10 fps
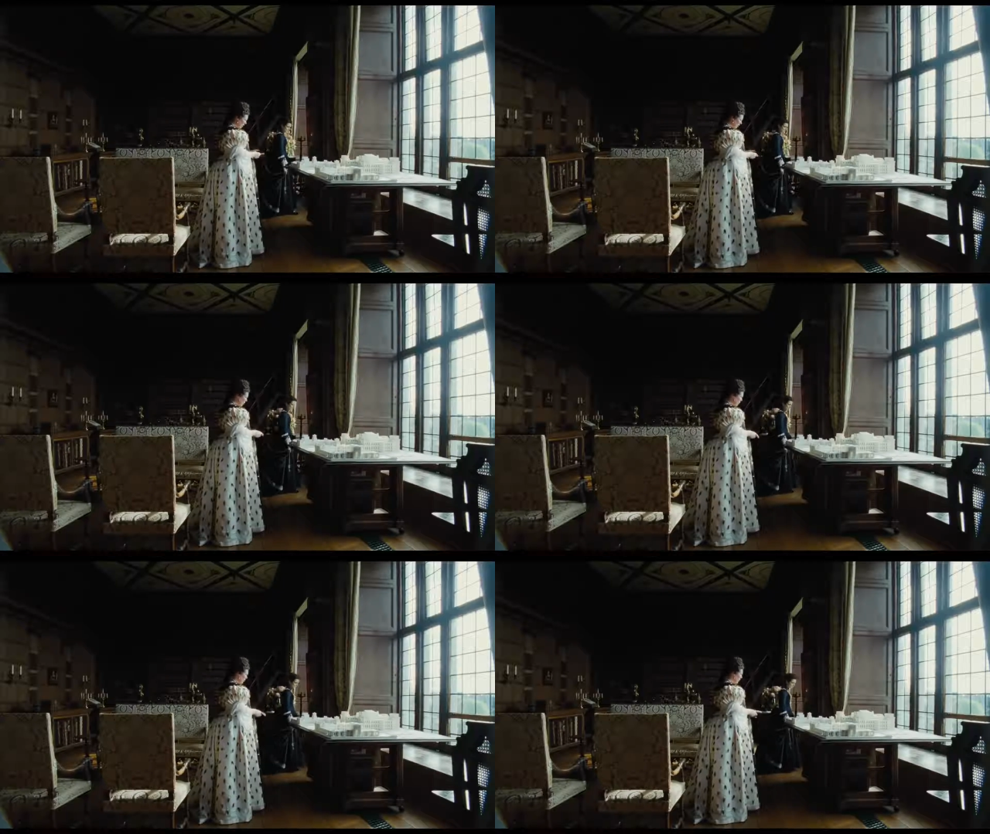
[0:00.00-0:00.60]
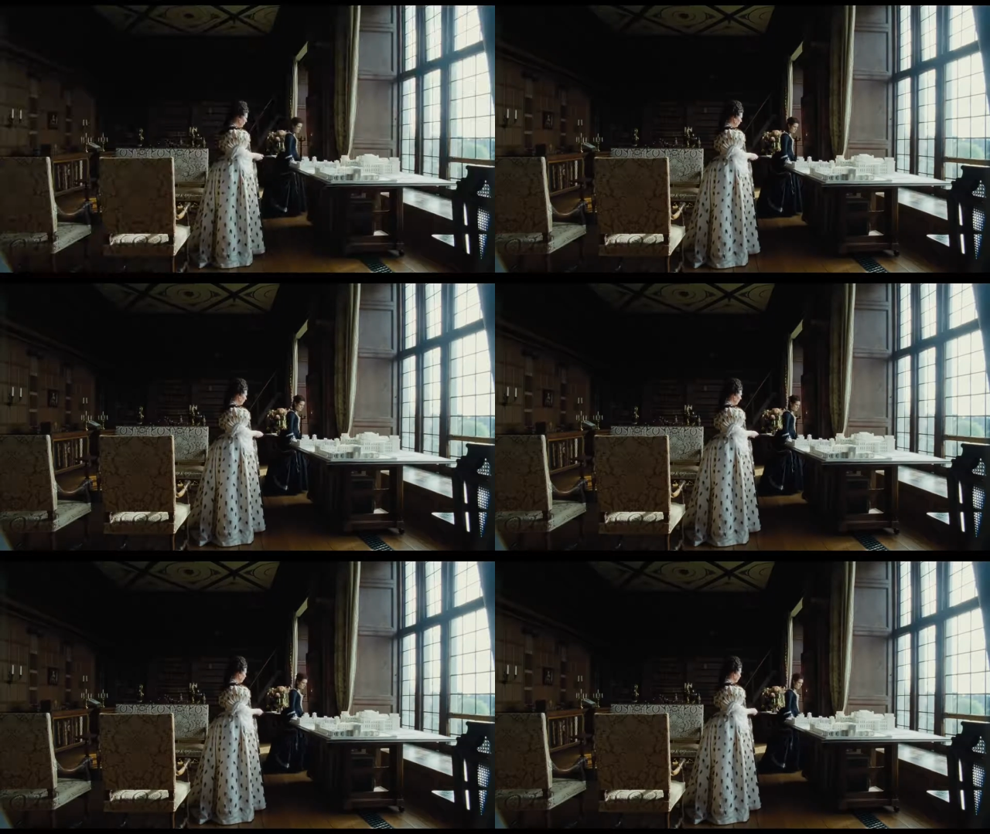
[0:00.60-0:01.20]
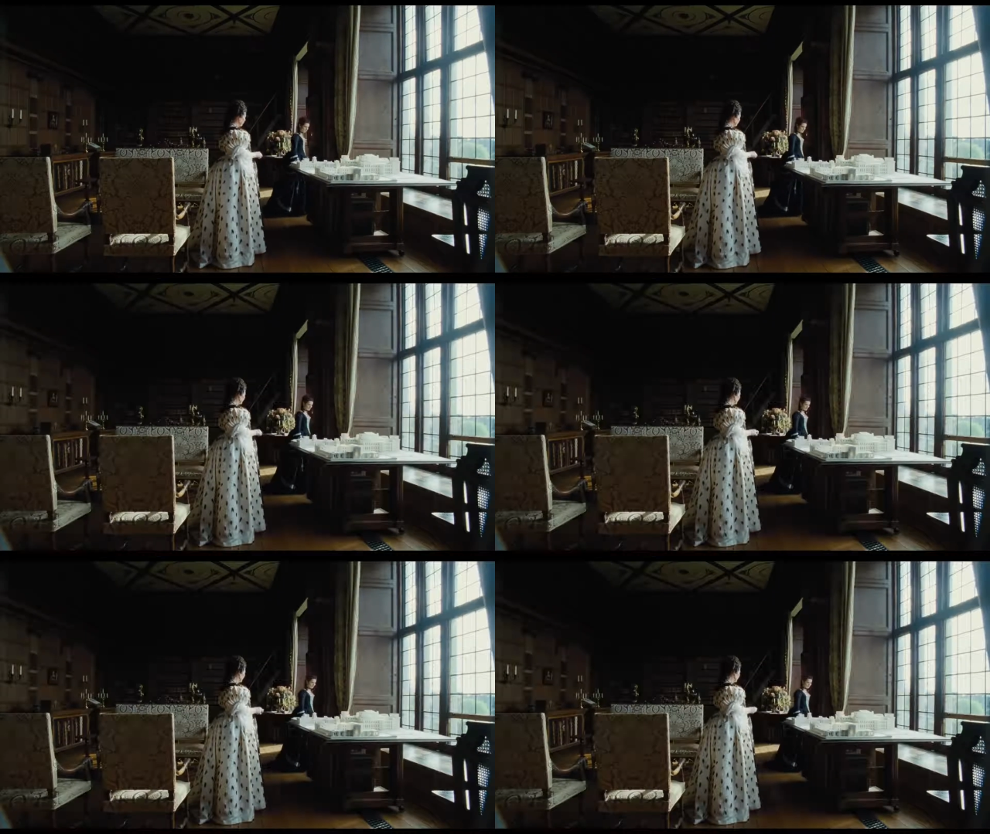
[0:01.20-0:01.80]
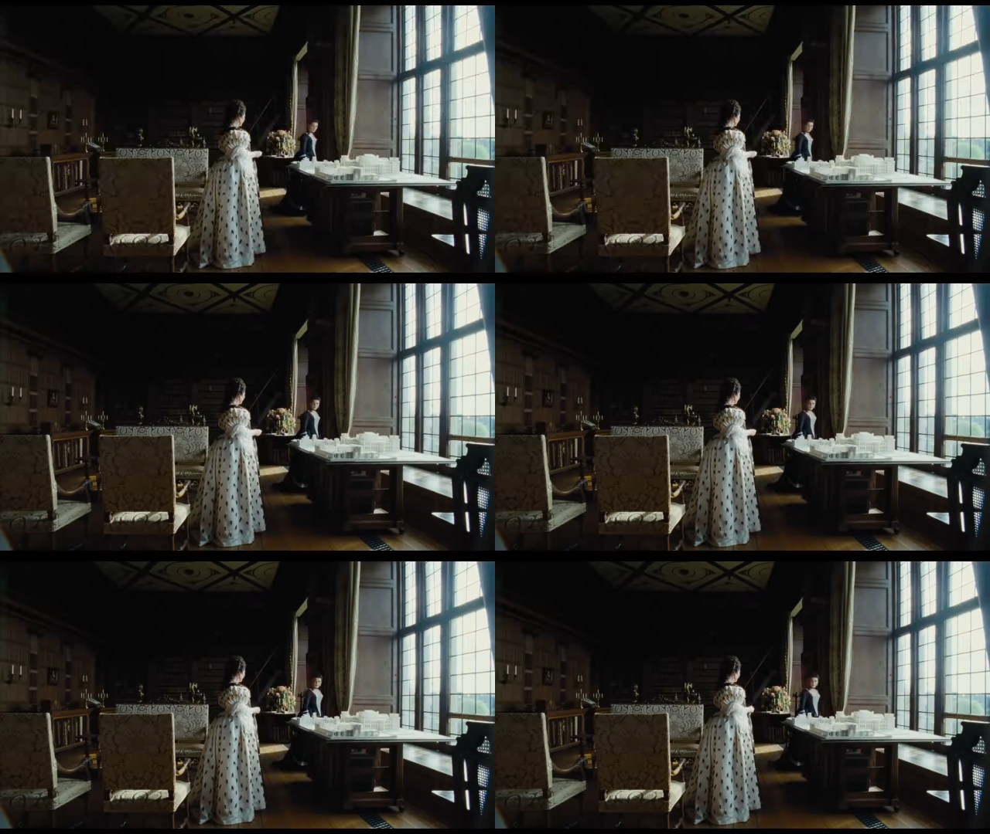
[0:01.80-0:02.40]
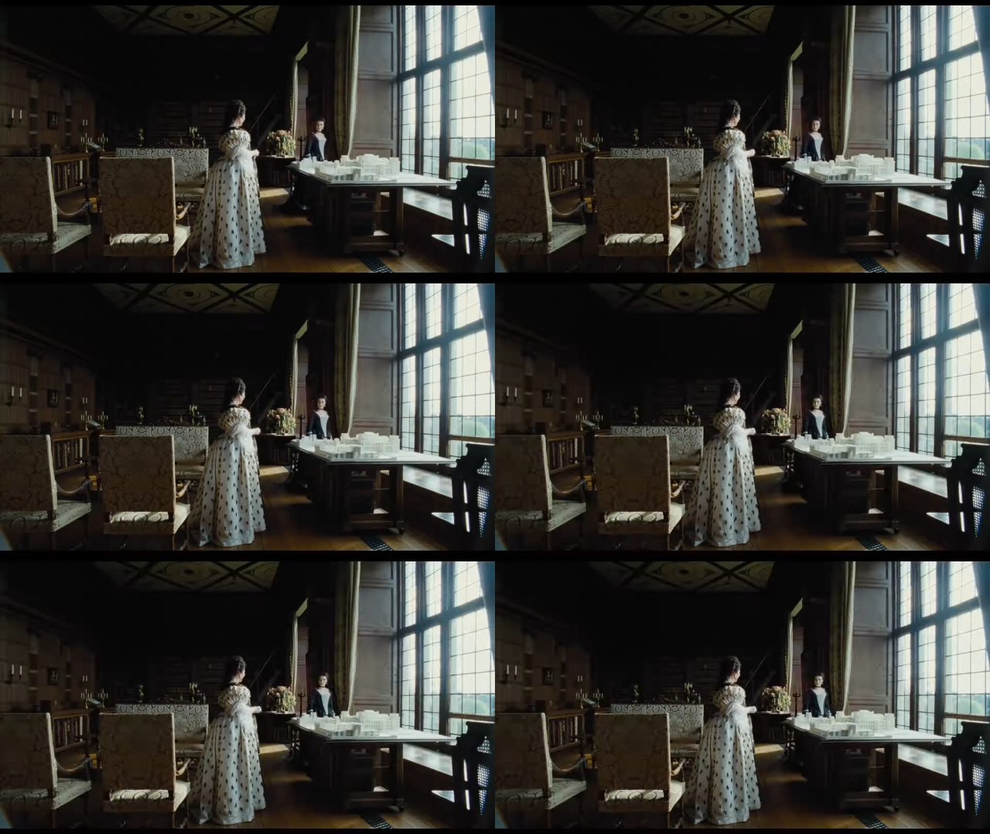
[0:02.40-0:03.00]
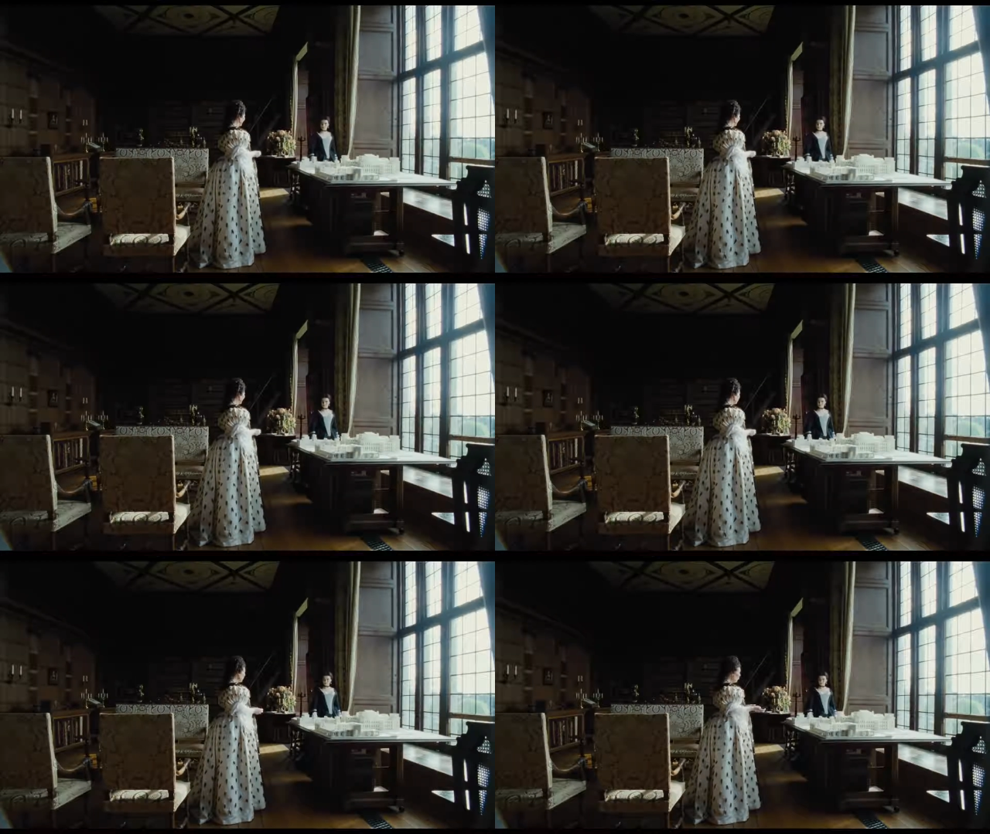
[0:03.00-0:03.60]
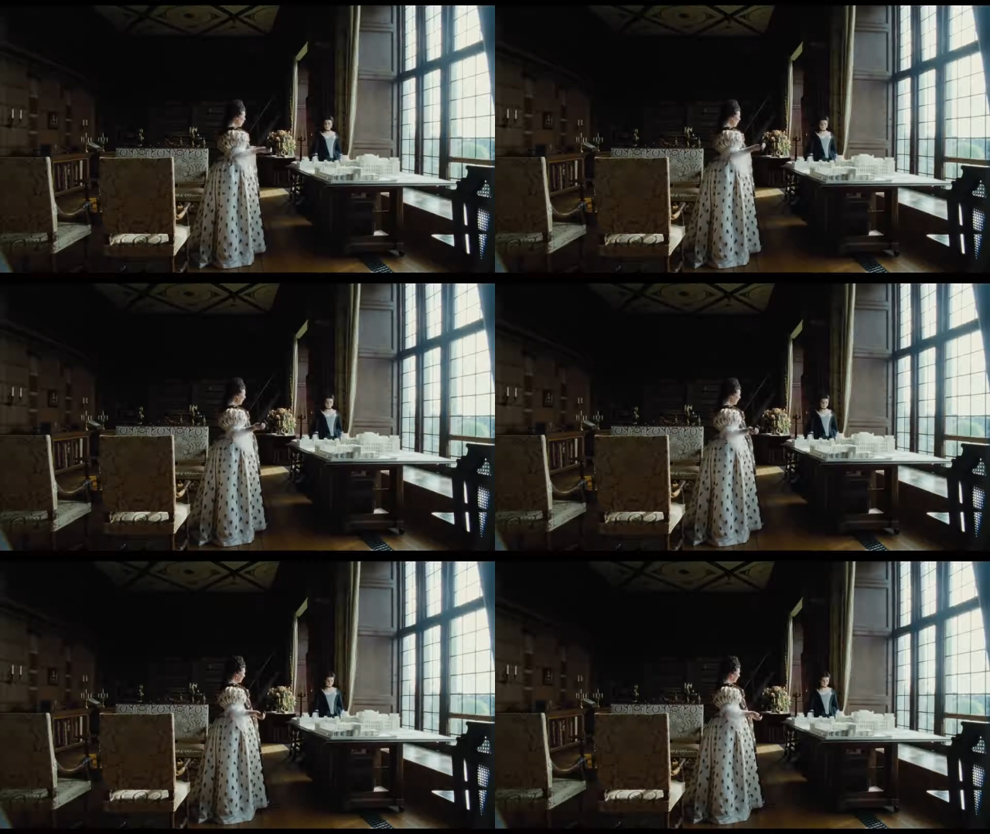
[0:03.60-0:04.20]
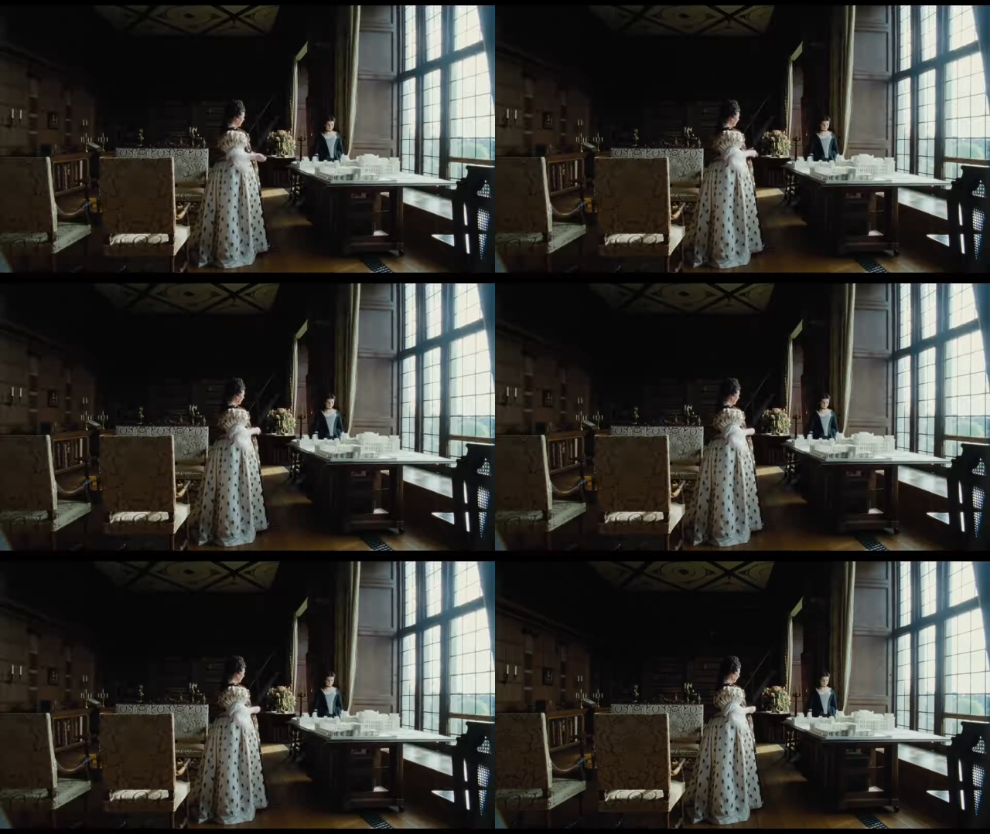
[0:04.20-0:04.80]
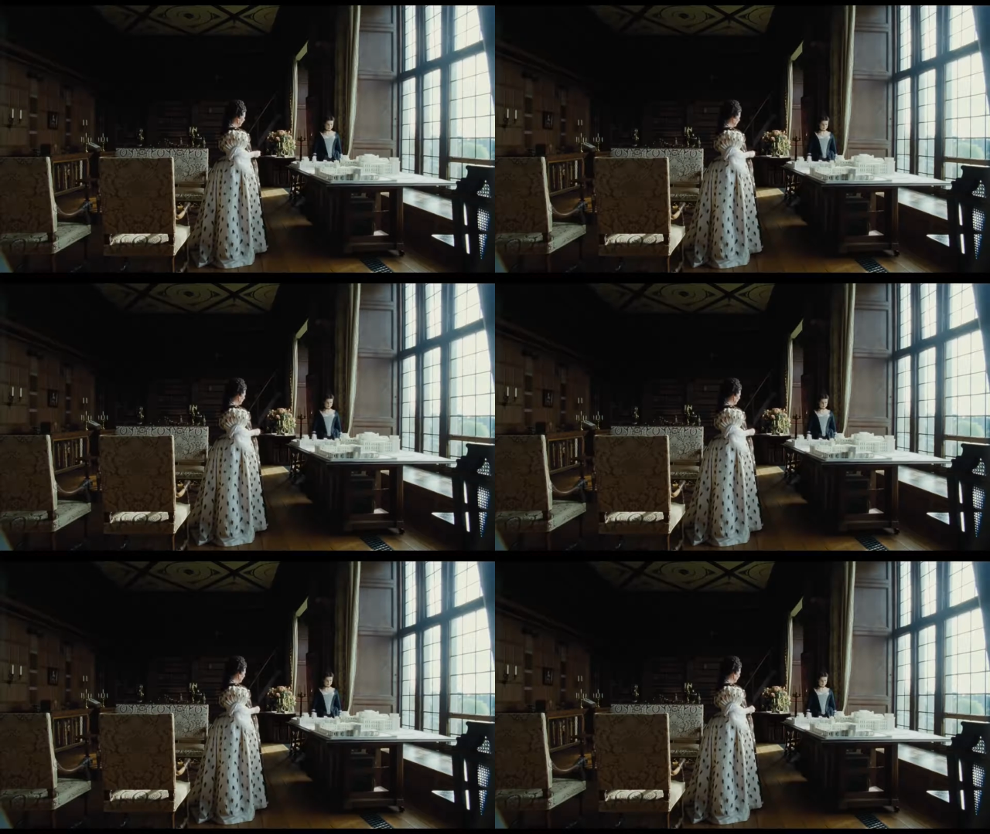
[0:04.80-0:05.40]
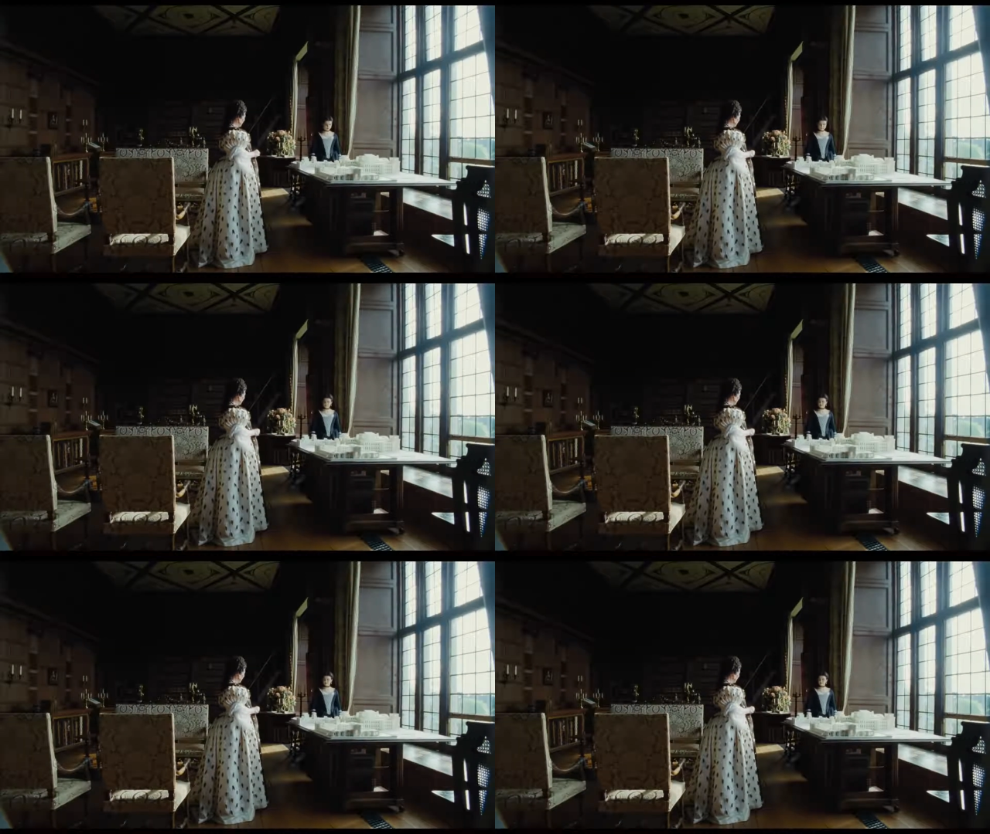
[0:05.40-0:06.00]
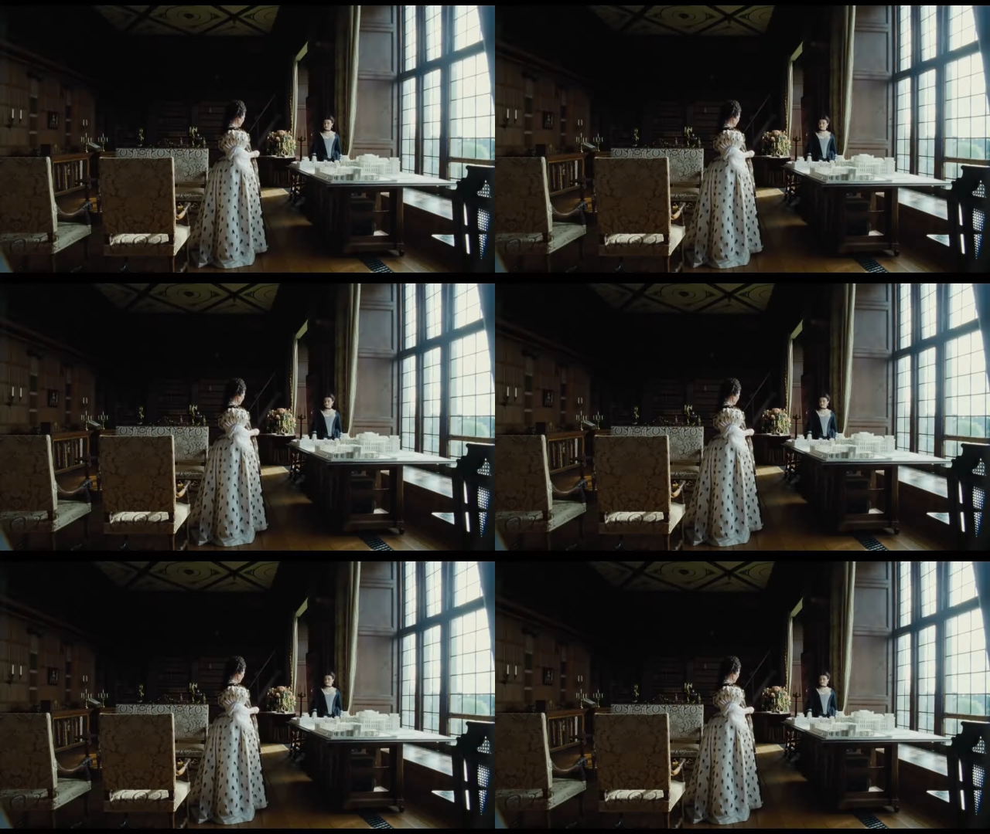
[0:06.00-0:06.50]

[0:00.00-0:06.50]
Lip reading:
[unreadable: no face in view]